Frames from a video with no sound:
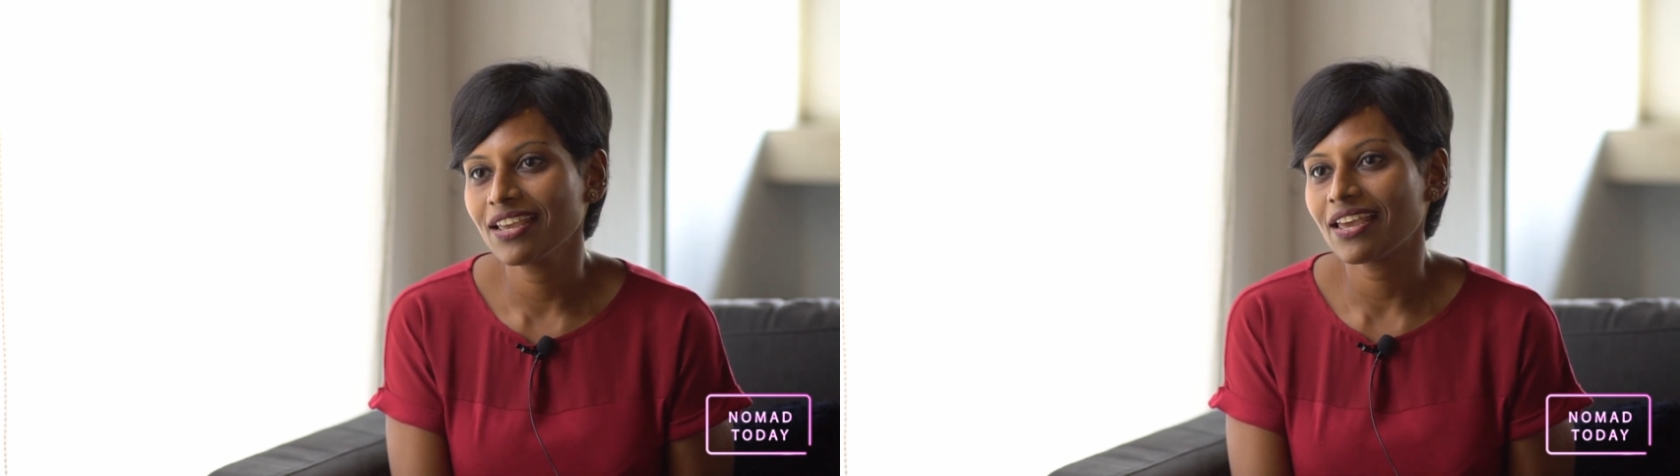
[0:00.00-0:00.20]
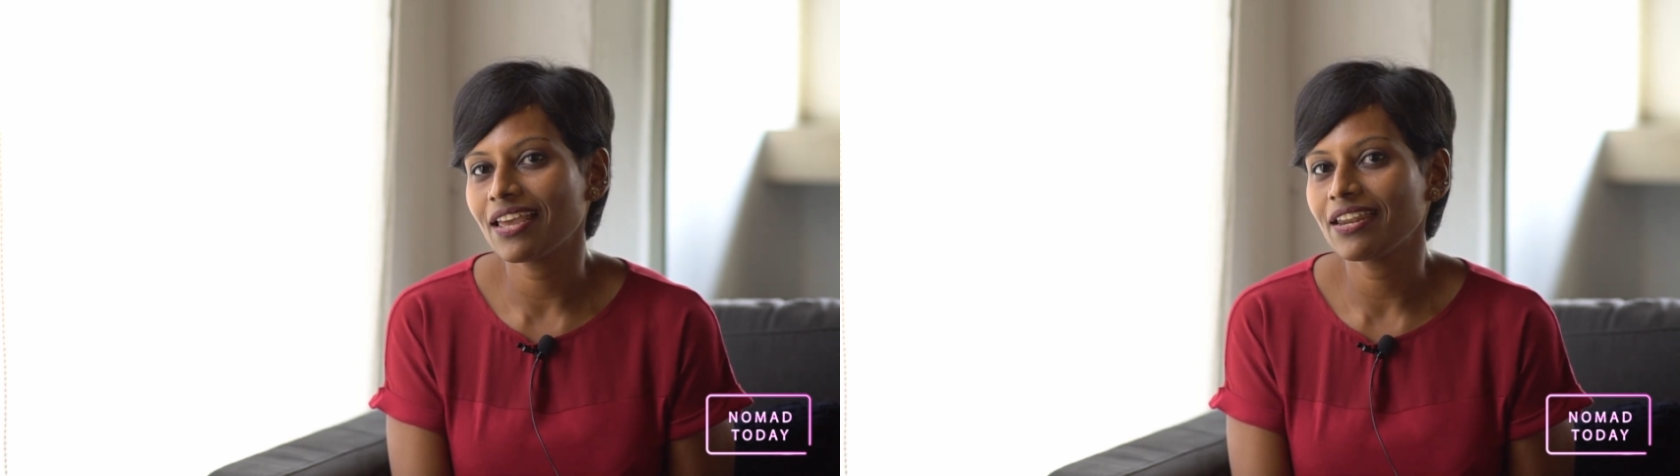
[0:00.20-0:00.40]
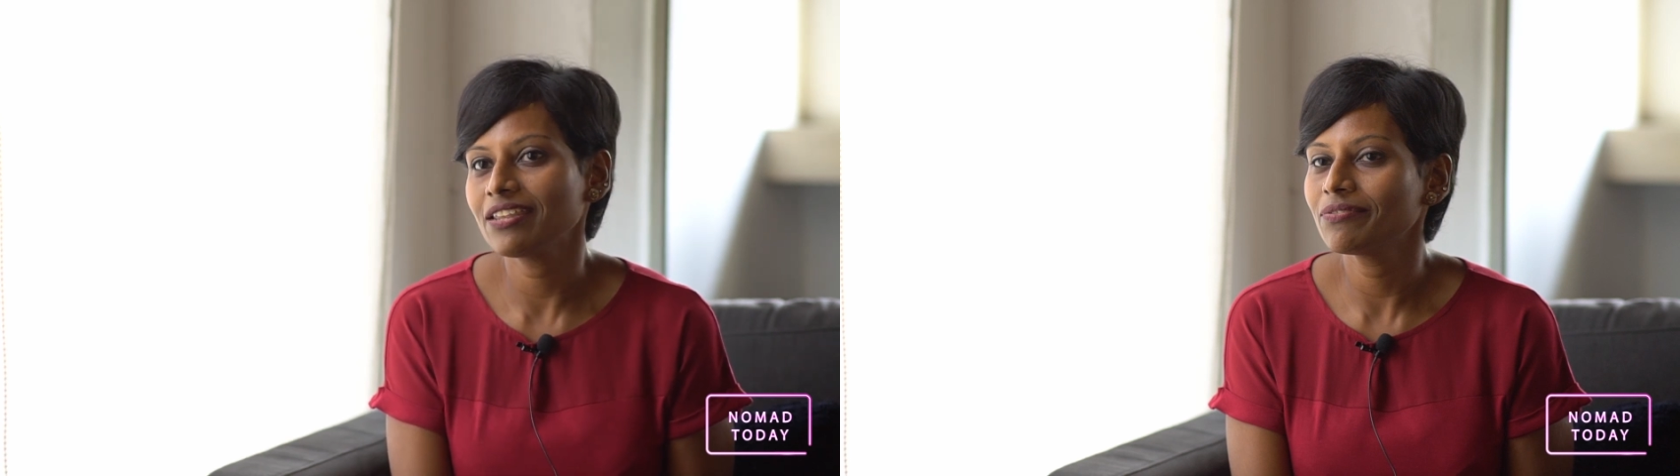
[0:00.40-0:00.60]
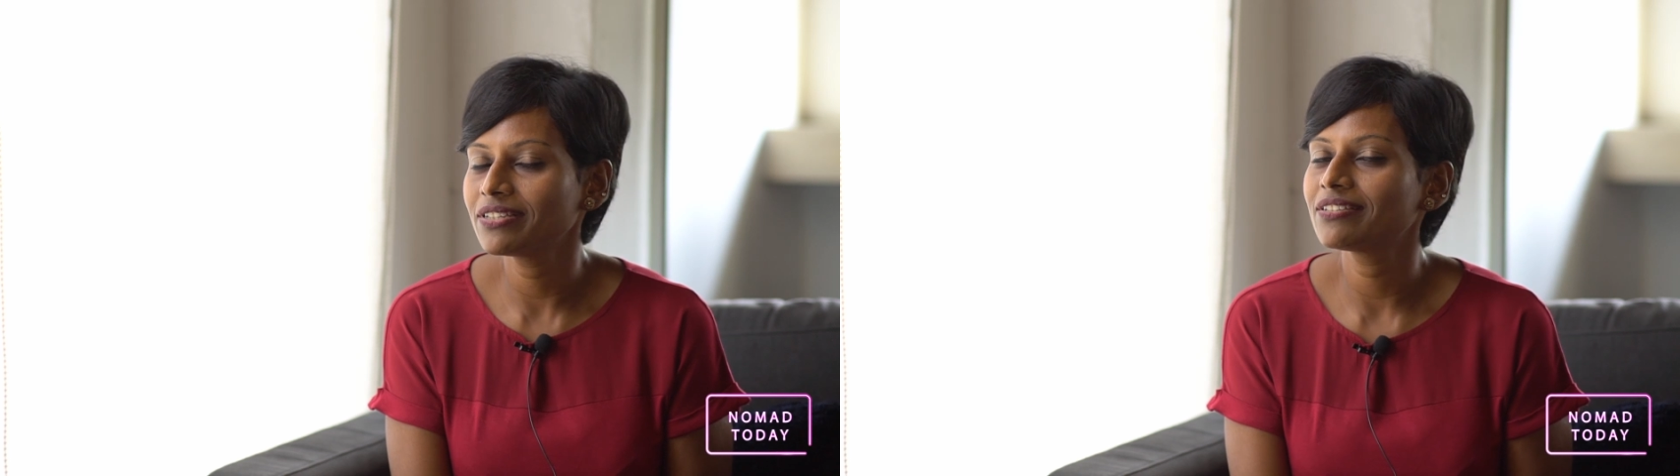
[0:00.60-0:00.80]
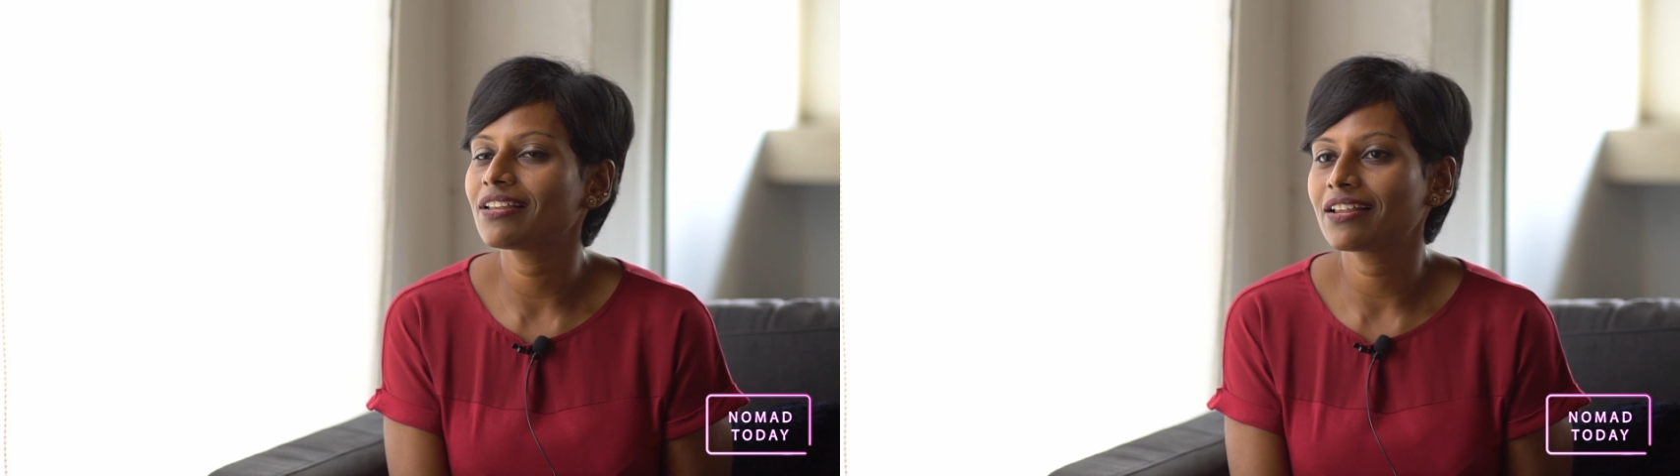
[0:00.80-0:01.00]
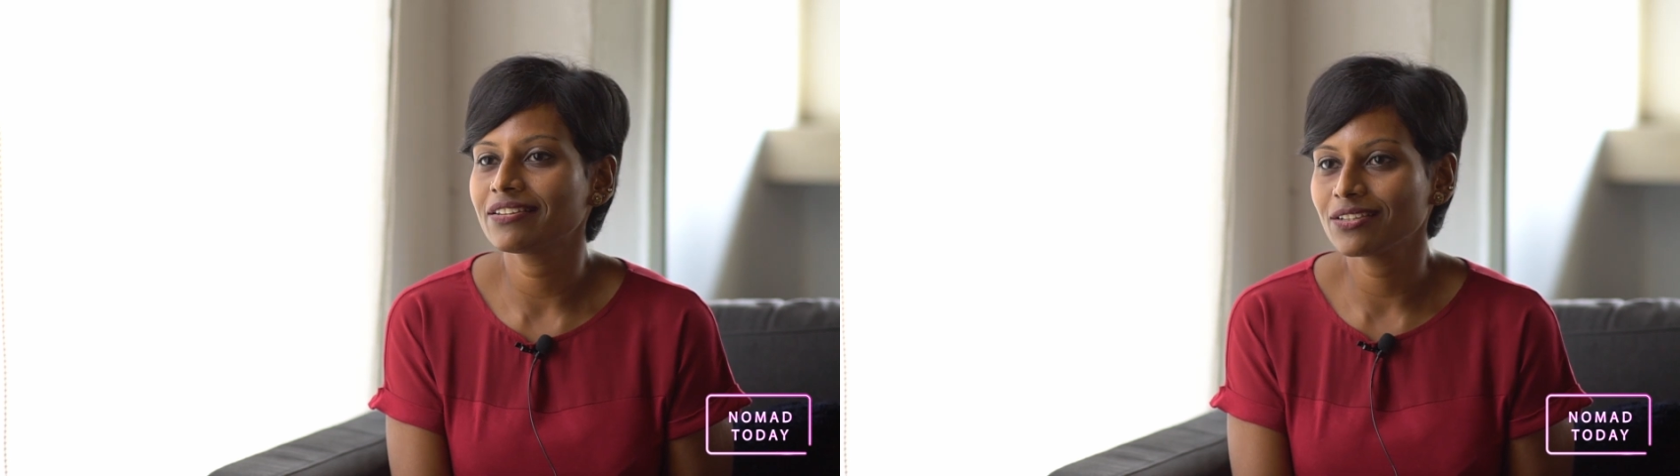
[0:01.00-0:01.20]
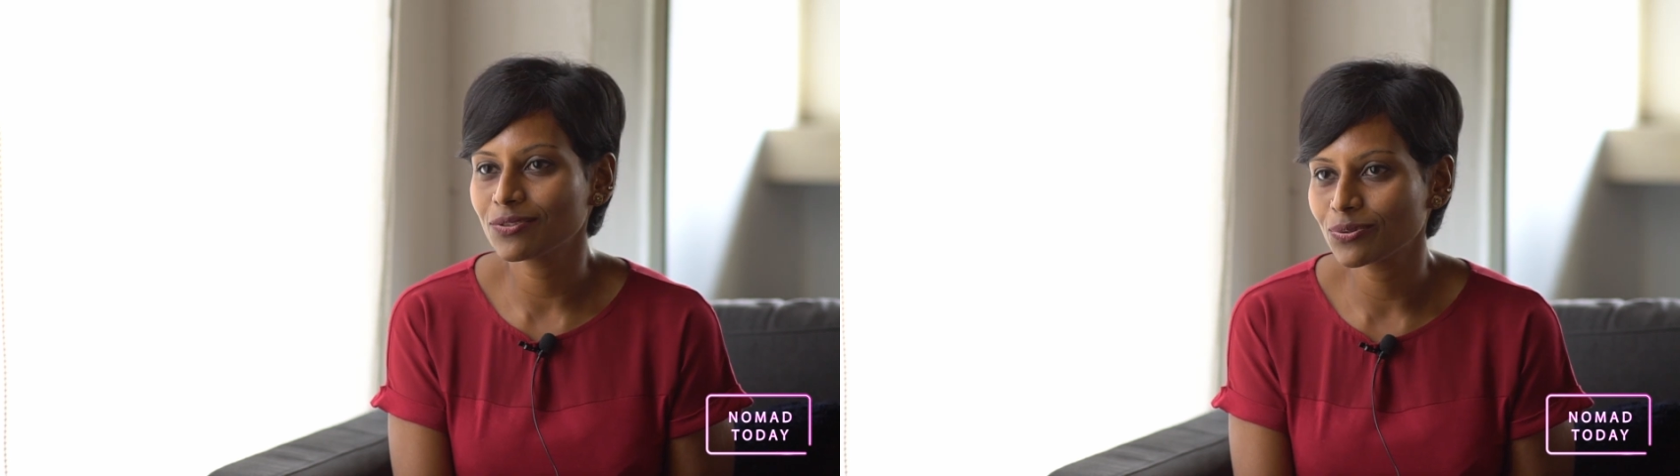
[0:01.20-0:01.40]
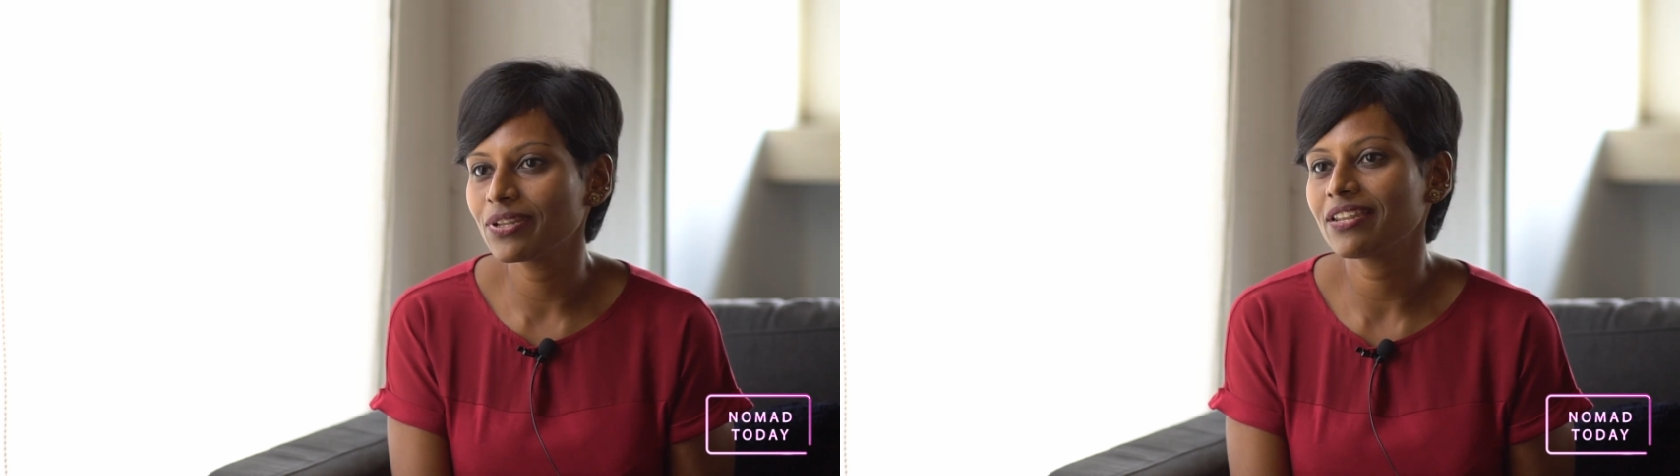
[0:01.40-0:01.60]
And even until
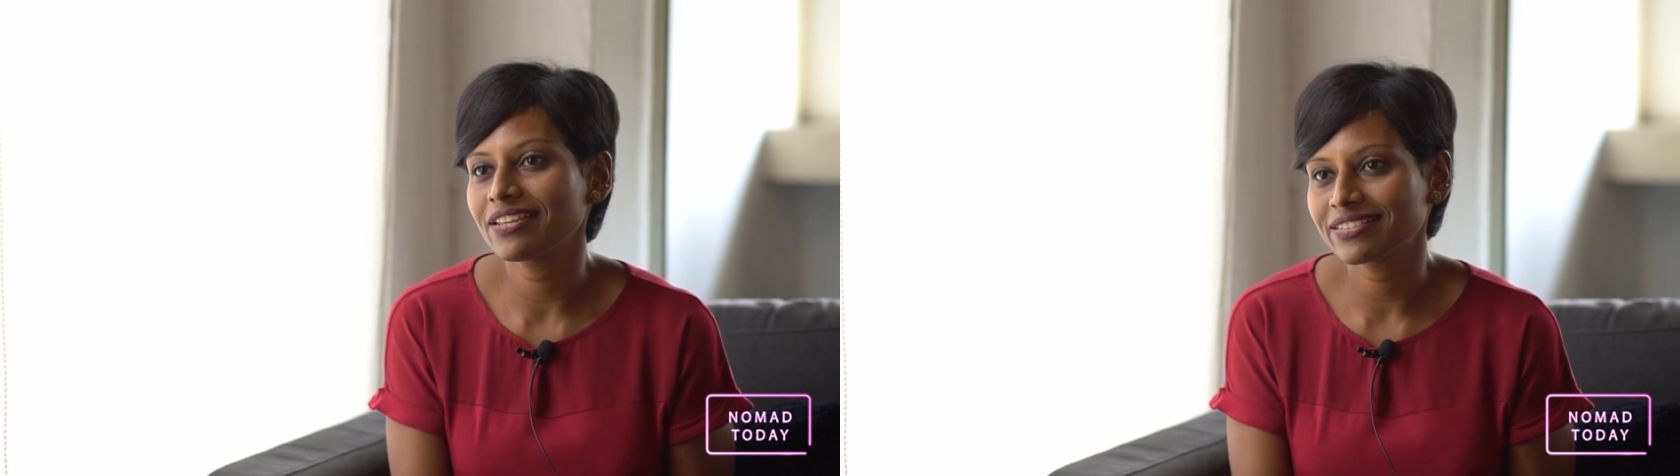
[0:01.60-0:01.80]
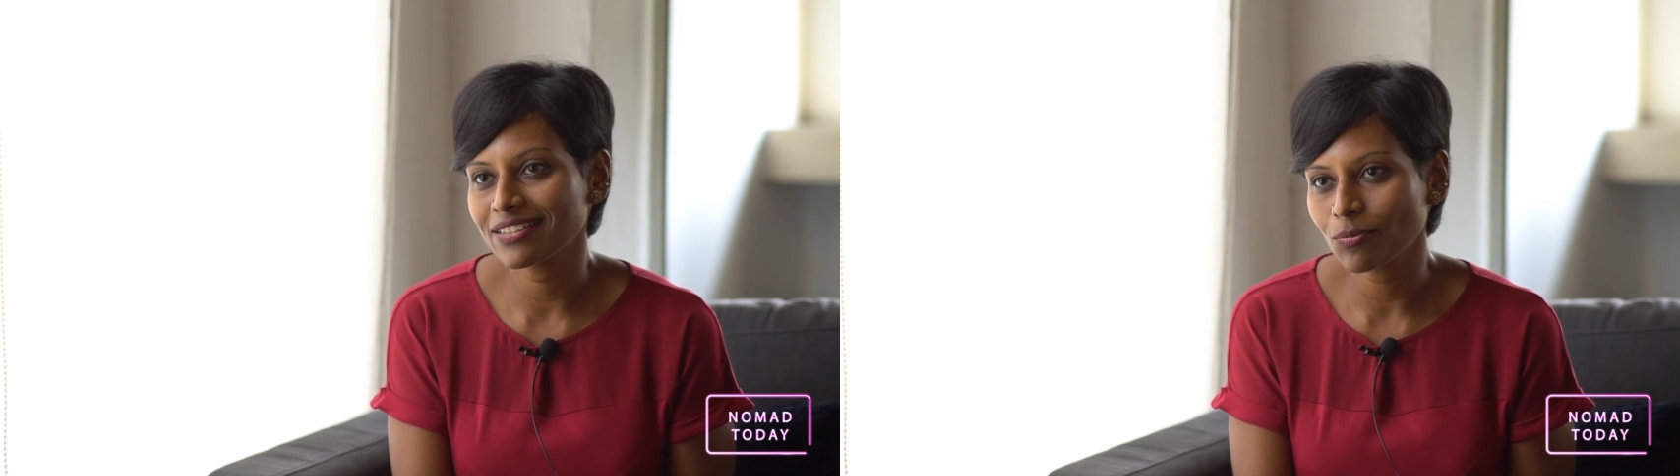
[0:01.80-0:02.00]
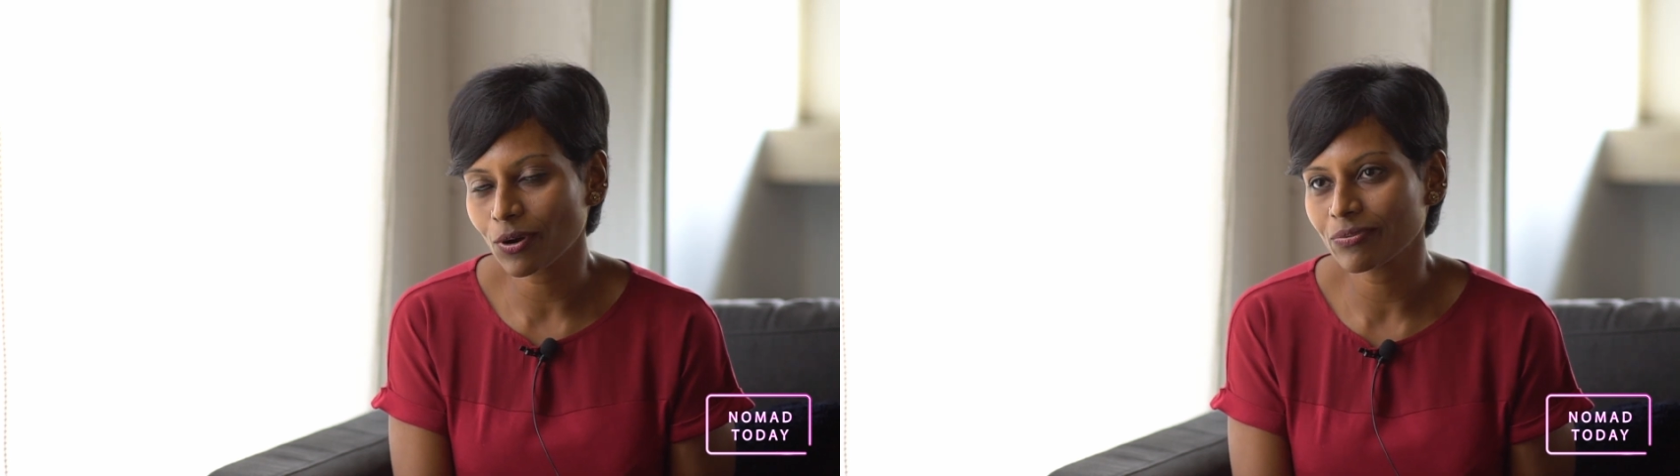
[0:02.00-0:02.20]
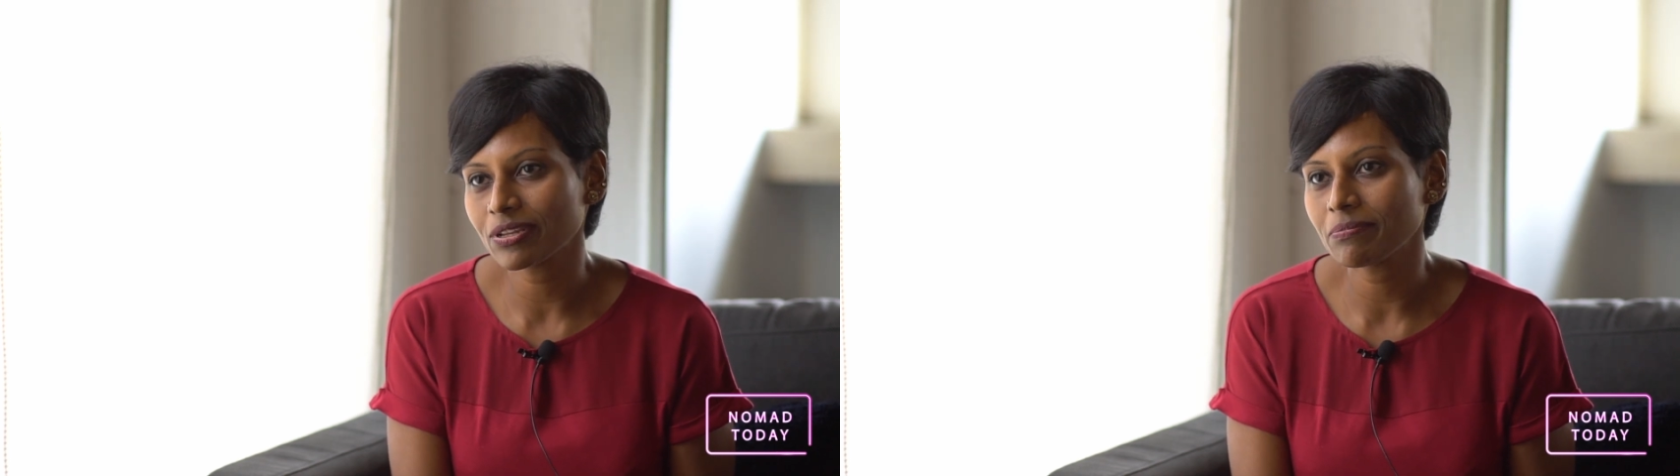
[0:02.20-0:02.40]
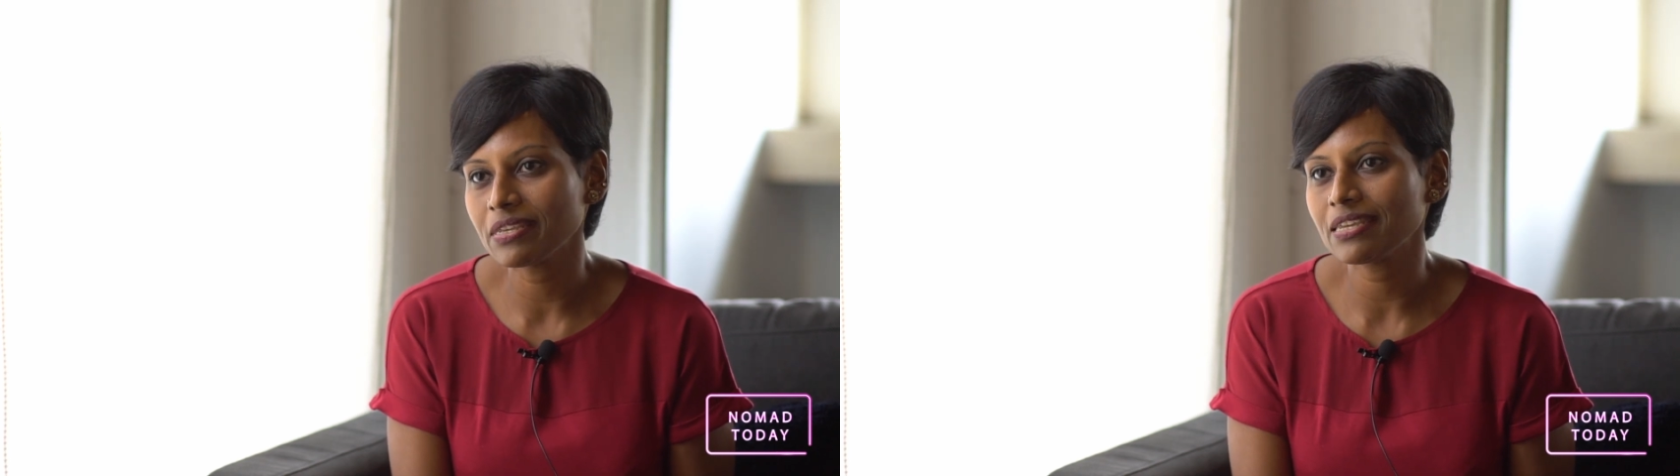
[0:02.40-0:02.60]
today, they still walk with me,